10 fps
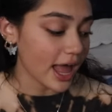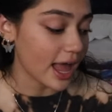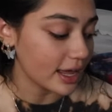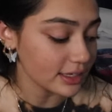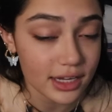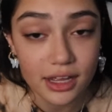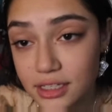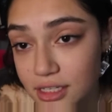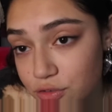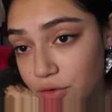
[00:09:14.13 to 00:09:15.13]
and
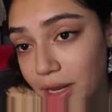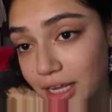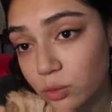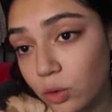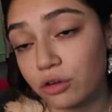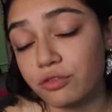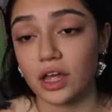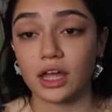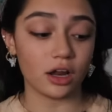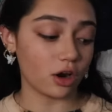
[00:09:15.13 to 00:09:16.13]
these are from Naked Wolf,
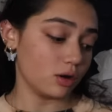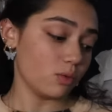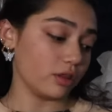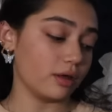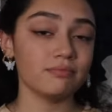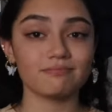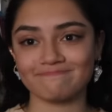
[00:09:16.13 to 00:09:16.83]
and I already wore them